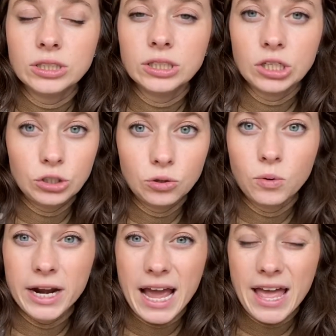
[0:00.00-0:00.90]
you'll
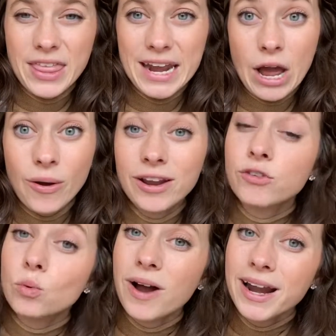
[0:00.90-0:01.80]
want to add that now. And if
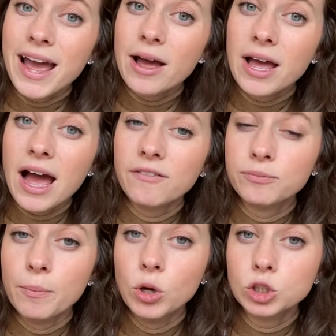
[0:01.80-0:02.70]
you want to have
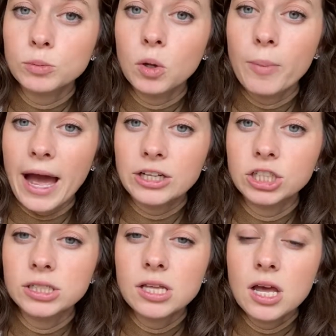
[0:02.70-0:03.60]
multiple
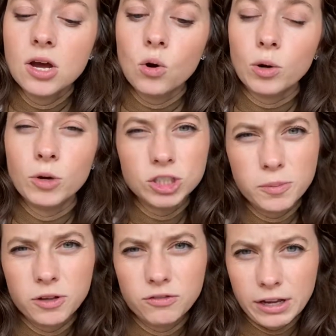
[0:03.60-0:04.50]
batches or
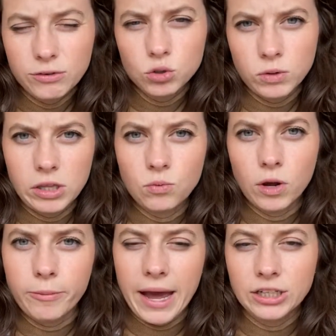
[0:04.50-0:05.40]
multiple flavors within
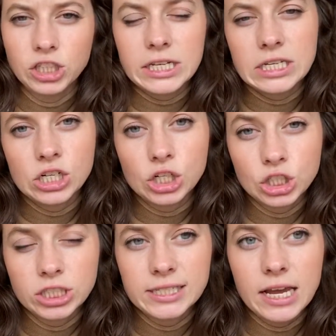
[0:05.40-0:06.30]
one batch, I
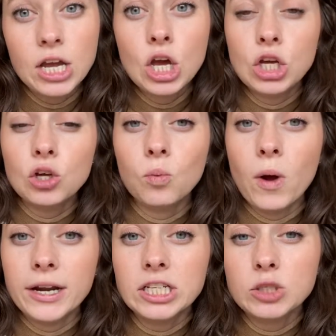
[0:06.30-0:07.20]
should say, you'll
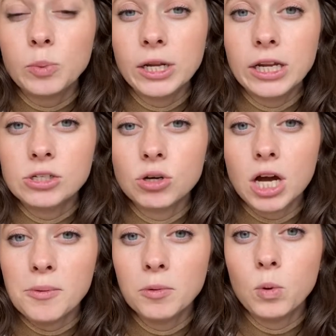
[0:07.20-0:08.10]
want to split it into a
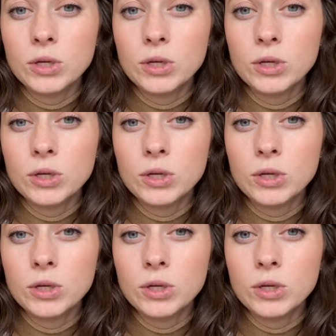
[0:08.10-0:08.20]
couple bowls